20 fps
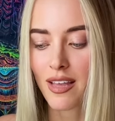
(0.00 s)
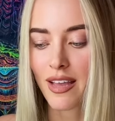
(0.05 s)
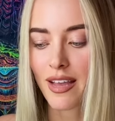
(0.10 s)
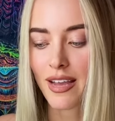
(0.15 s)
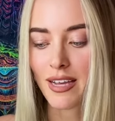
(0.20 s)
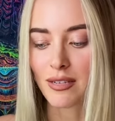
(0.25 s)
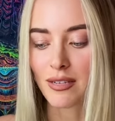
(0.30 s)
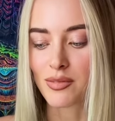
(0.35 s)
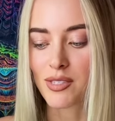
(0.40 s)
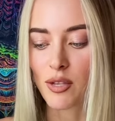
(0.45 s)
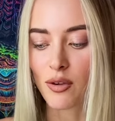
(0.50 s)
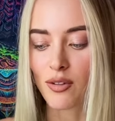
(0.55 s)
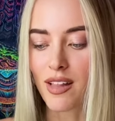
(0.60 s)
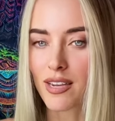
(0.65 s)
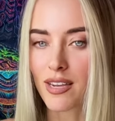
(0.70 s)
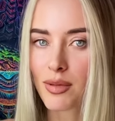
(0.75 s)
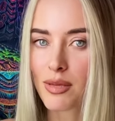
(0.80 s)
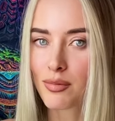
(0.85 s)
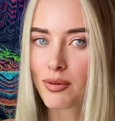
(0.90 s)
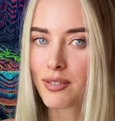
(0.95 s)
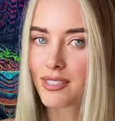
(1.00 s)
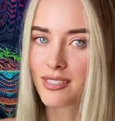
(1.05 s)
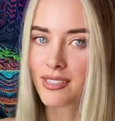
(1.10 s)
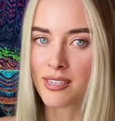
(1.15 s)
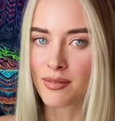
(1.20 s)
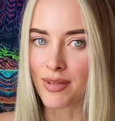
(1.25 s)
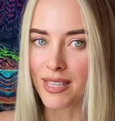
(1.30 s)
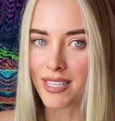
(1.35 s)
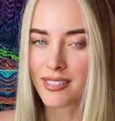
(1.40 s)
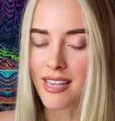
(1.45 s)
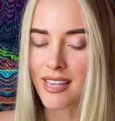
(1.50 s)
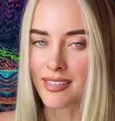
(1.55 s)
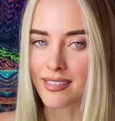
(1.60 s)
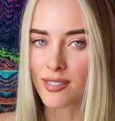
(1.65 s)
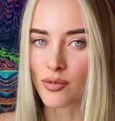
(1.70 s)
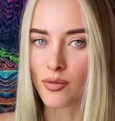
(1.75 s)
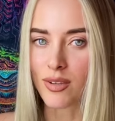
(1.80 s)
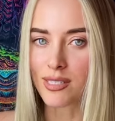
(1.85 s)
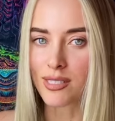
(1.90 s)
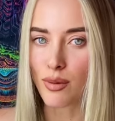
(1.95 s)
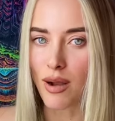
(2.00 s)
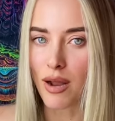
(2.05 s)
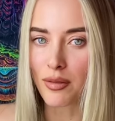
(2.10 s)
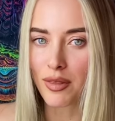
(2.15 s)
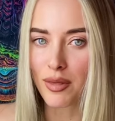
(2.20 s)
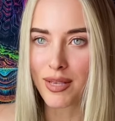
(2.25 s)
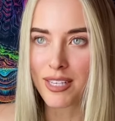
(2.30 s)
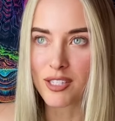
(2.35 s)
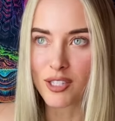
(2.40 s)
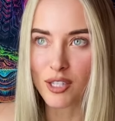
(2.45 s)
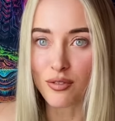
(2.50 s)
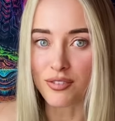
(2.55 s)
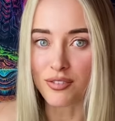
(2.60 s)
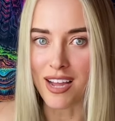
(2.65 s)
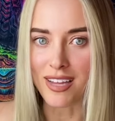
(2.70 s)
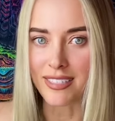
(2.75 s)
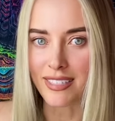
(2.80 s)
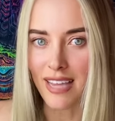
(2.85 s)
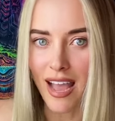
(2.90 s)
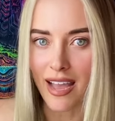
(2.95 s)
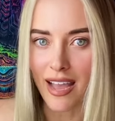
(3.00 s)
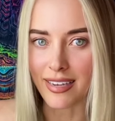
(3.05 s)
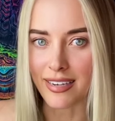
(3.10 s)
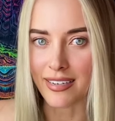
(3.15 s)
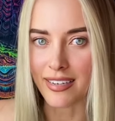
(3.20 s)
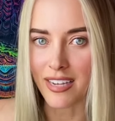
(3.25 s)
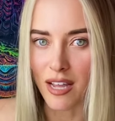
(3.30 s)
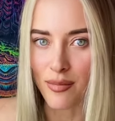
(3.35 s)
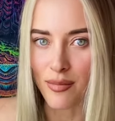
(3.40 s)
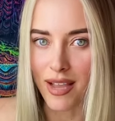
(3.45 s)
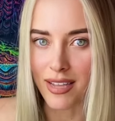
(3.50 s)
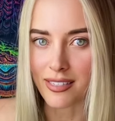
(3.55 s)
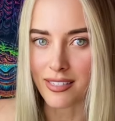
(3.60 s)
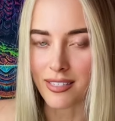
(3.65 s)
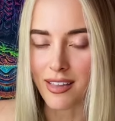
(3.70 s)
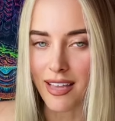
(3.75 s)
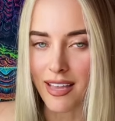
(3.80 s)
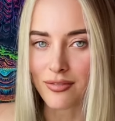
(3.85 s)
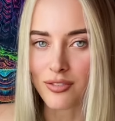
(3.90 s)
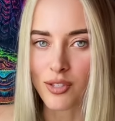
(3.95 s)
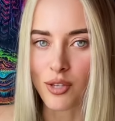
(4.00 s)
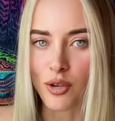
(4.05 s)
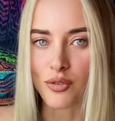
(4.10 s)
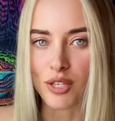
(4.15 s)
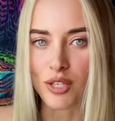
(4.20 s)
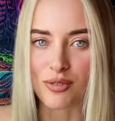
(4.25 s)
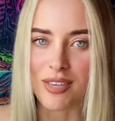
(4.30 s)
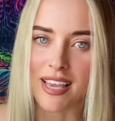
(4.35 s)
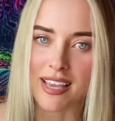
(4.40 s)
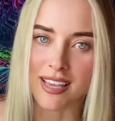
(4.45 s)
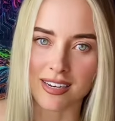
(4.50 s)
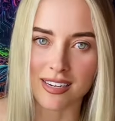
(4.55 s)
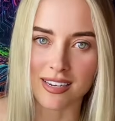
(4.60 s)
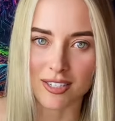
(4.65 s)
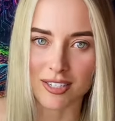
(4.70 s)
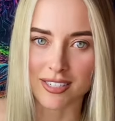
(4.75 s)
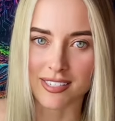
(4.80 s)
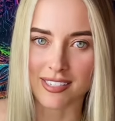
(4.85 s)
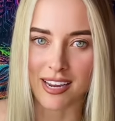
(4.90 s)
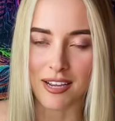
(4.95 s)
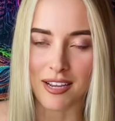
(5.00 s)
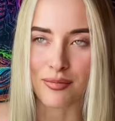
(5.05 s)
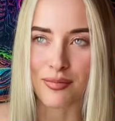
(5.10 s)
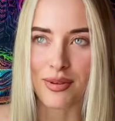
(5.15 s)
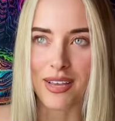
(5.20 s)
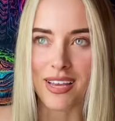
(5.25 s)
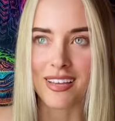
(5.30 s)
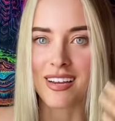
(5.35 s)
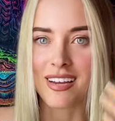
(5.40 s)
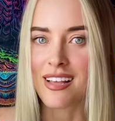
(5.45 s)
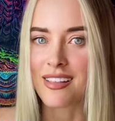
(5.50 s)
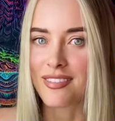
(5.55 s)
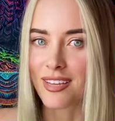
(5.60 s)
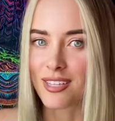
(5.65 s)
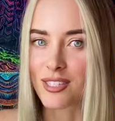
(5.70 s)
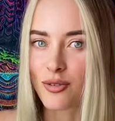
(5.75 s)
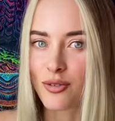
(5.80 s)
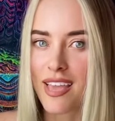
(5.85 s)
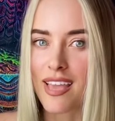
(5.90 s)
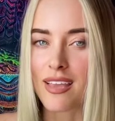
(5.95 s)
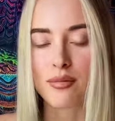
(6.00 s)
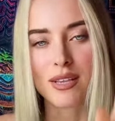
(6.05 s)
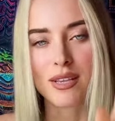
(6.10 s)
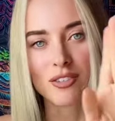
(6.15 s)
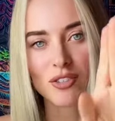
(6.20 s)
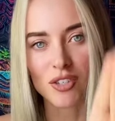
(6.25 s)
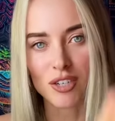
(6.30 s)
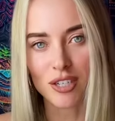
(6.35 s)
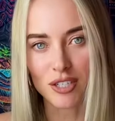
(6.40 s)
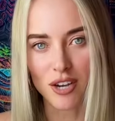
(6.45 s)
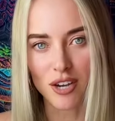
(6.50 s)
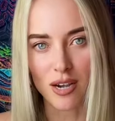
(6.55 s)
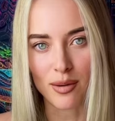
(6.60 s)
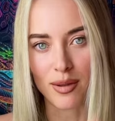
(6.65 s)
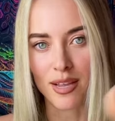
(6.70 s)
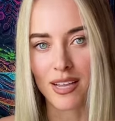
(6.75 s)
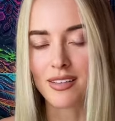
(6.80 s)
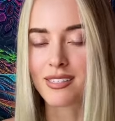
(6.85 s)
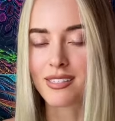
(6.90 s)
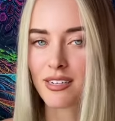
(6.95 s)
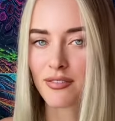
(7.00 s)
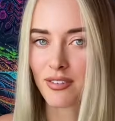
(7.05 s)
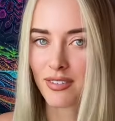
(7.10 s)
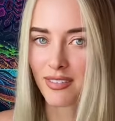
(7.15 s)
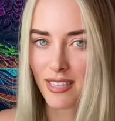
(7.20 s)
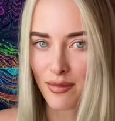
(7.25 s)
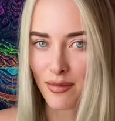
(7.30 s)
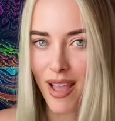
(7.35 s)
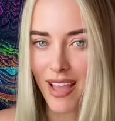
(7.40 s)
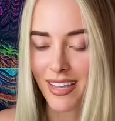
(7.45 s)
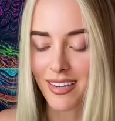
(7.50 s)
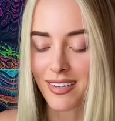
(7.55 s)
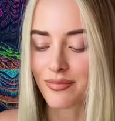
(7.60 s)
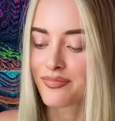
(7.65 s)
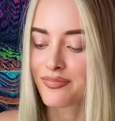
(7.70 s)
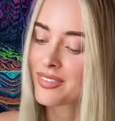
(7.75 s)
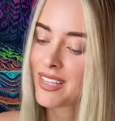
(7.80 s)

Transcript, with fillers: Um, so a lot of people doesn't make sense. Well, it's probably because you've not died and come back to life. So you can't understand, but that's okay because your dharma is different than mine.